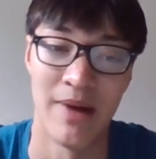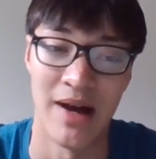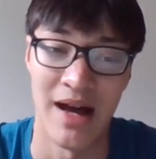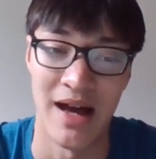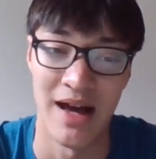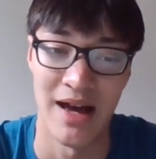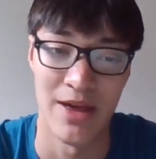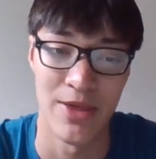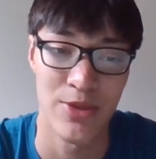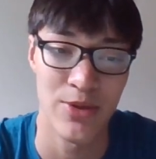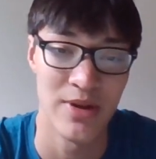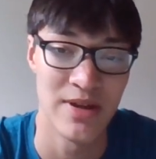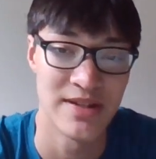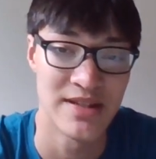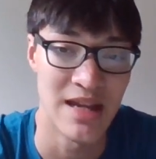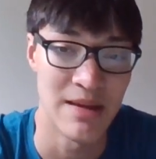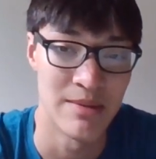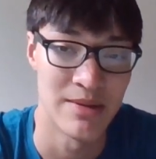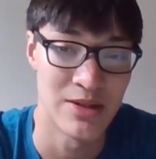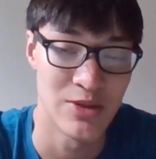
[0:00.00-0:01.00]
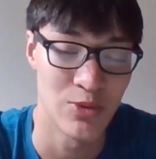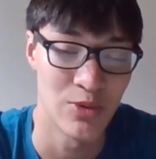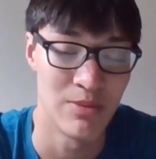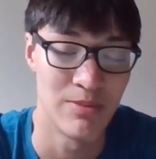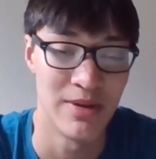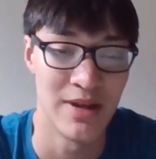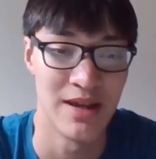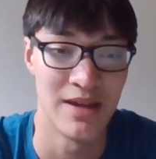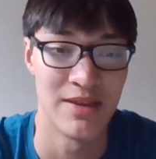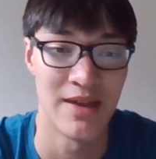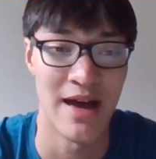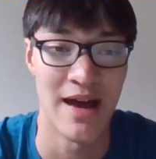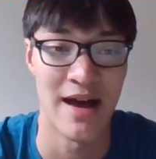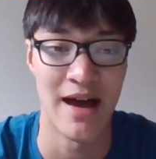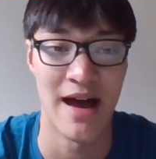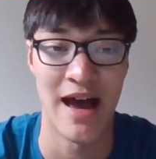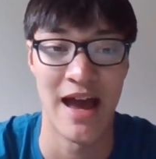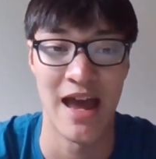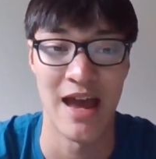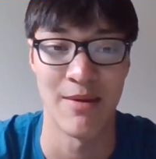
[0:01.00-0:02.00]
My three statements would be
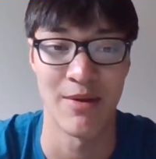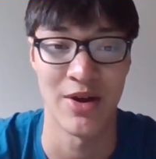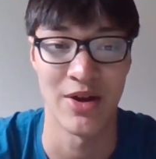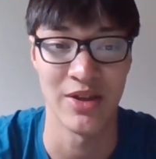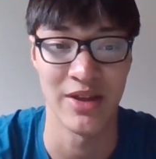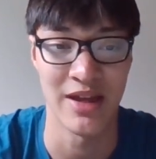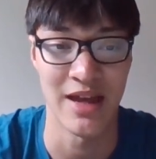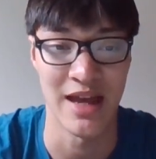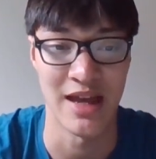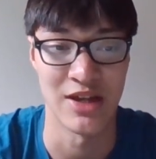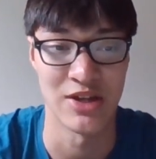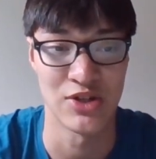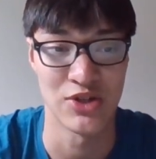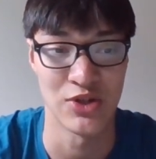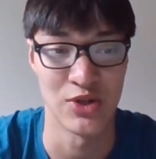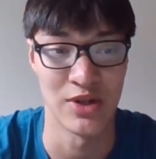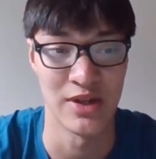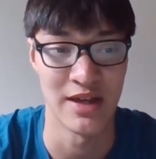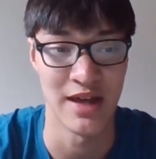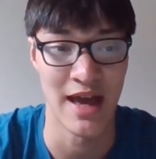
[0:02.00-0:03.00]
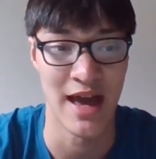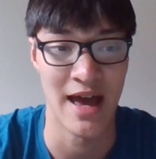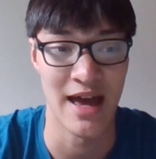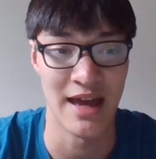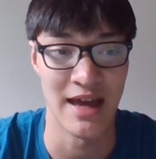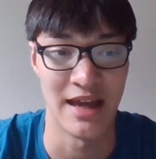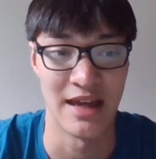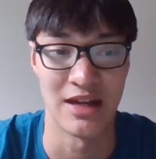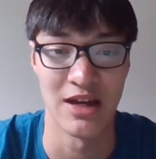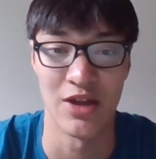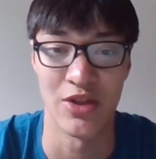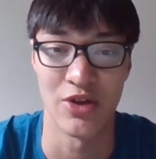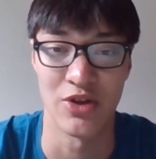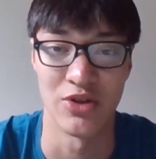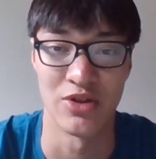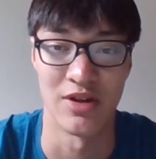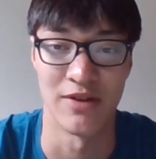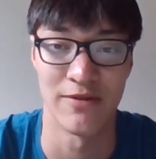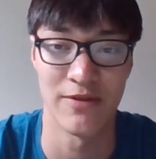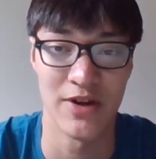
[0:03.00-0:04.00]
that I am currently a student at another
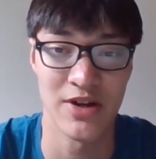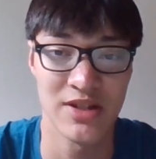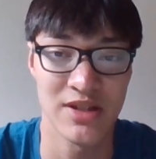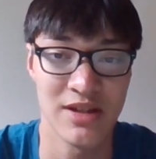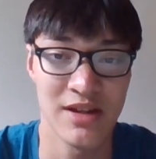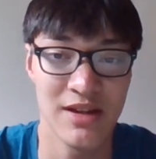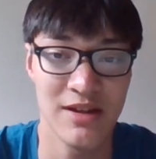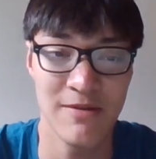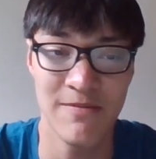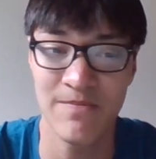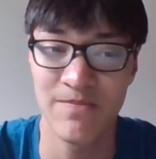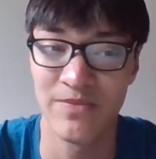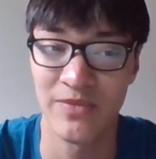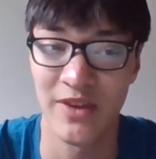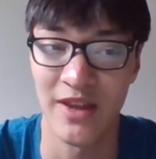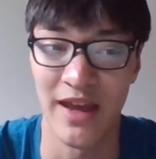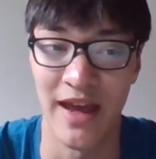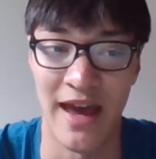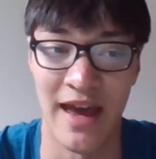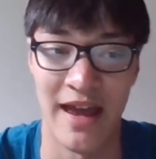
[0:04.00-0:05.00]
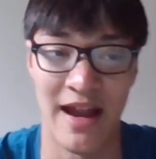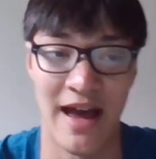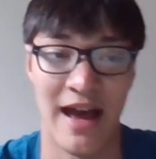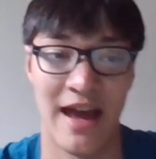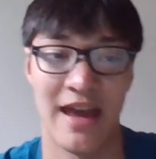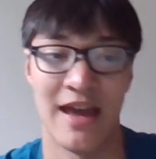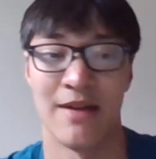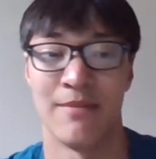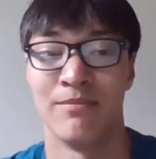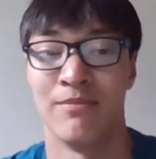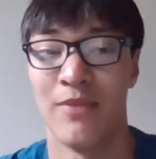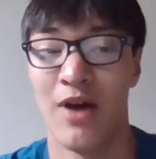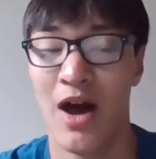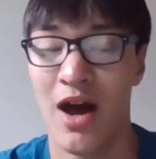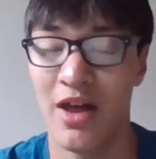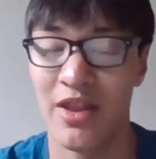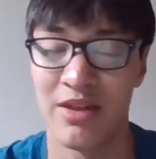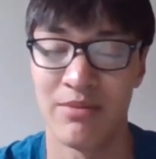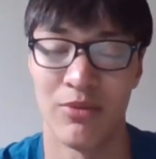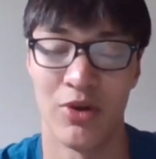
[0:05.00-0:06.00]
university, and I am
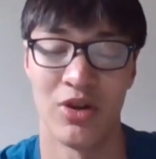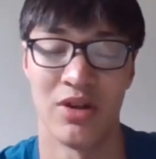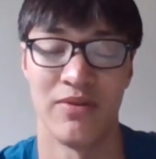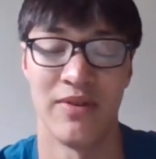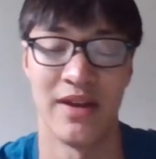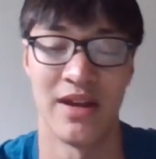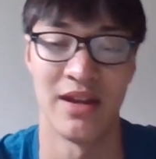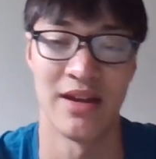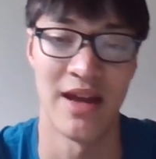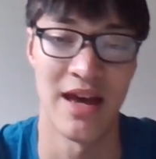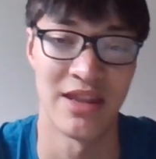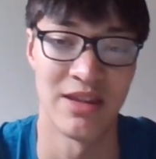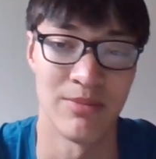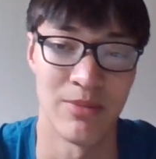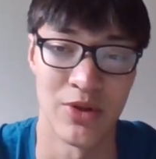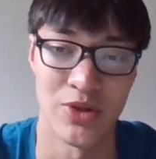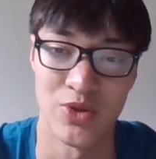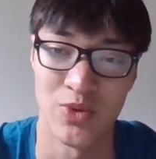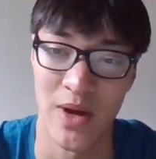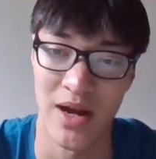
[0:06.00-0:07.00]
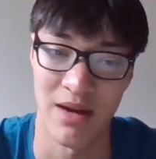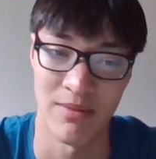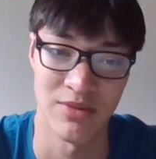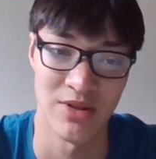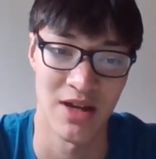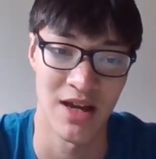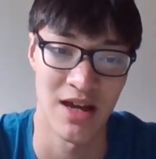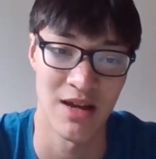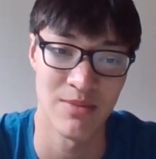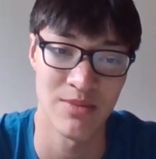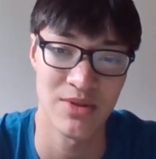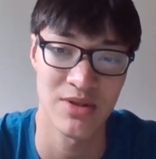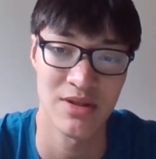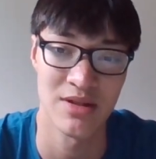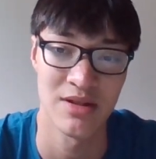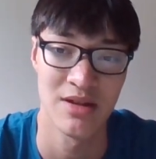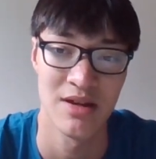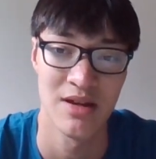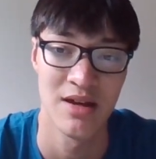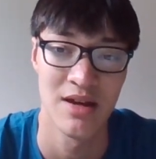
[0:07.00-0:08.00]
oddly motivated at the most random
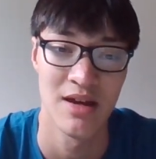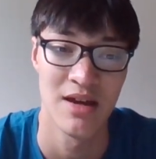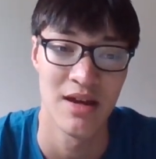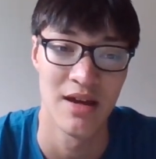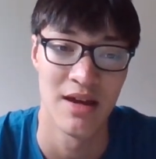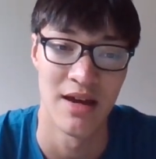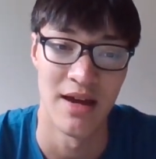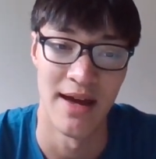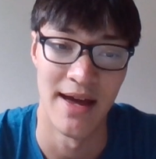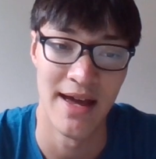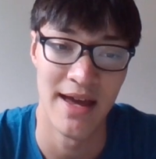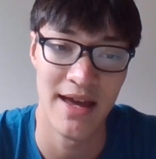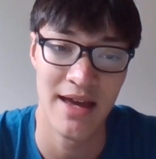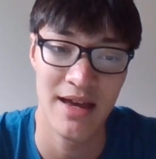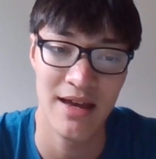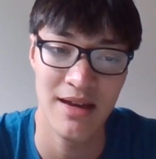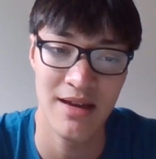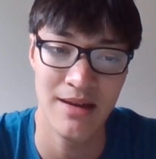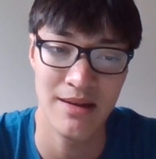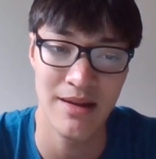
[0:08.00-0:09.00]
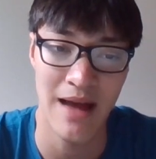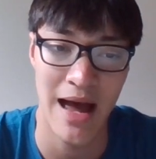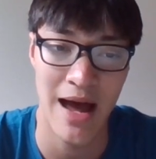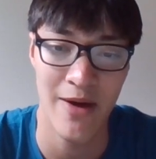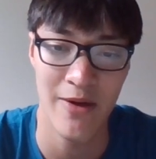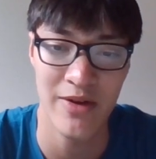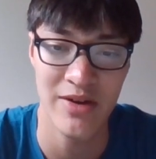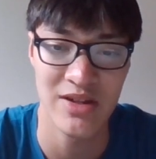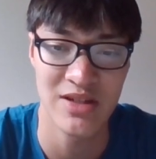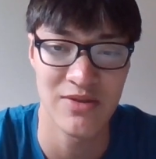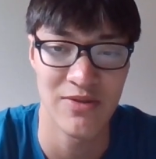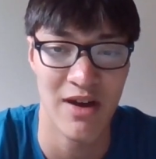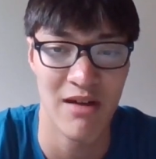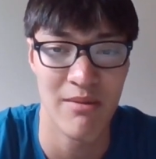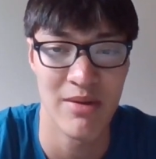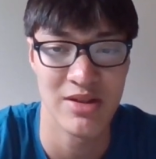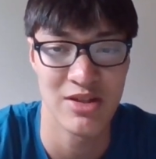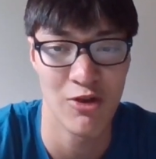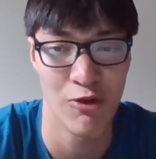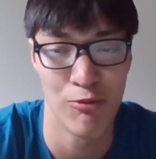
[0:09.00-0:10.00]
times, and I always
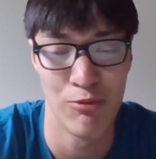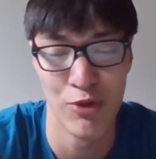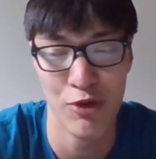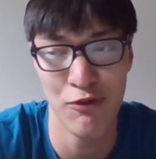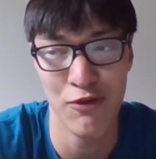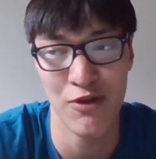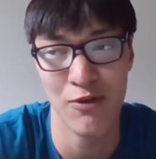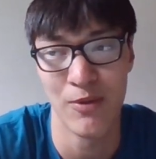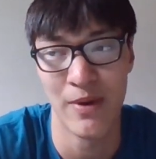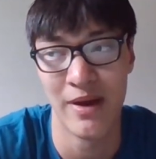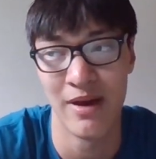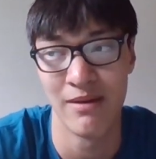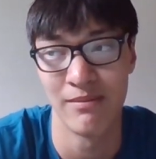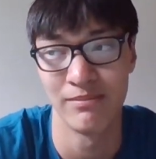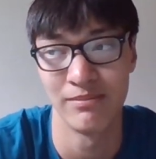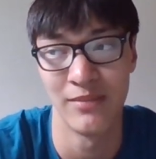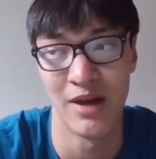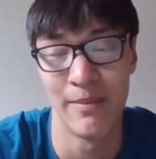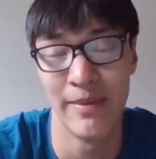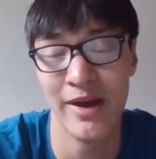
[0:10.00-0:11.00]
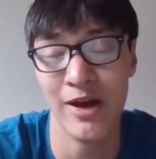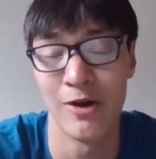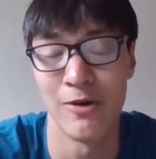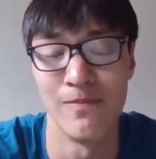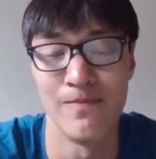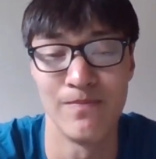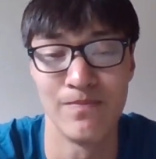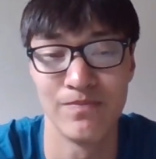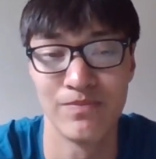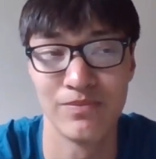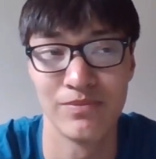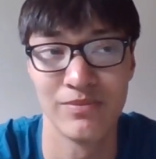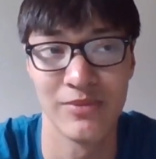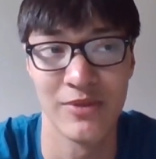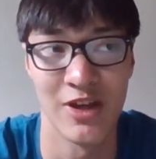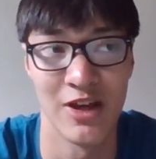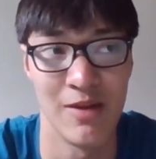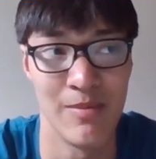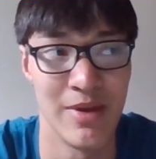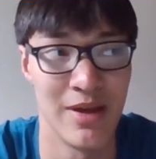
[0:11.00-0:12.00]
find myself moving about.
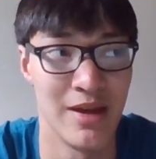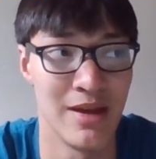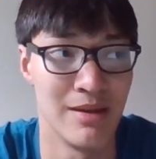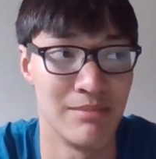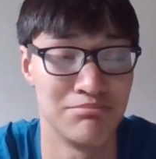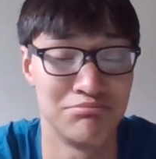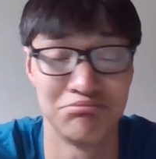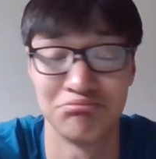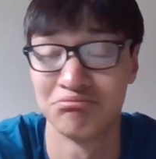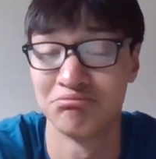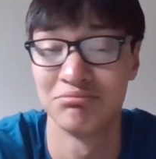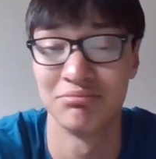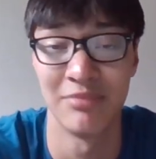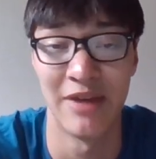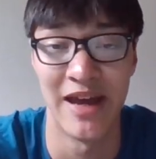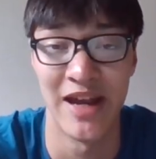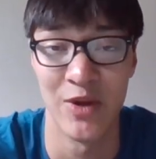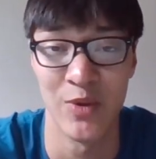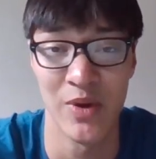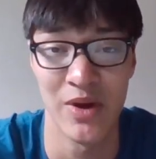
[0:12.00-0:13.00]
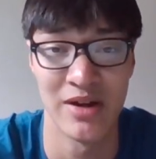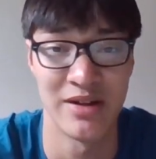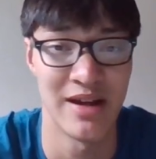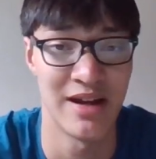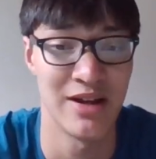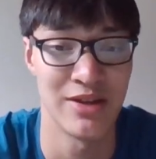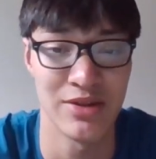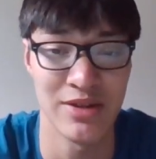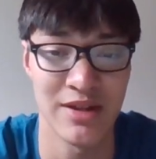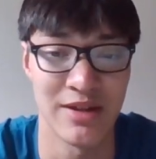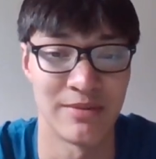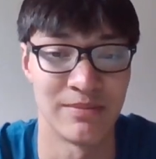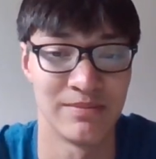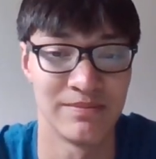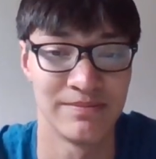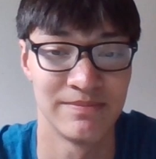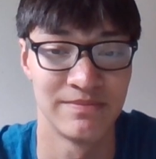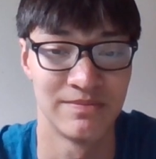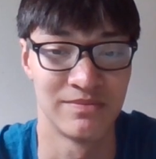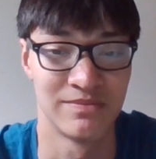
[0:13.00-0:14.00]
Could be anywhere and anything.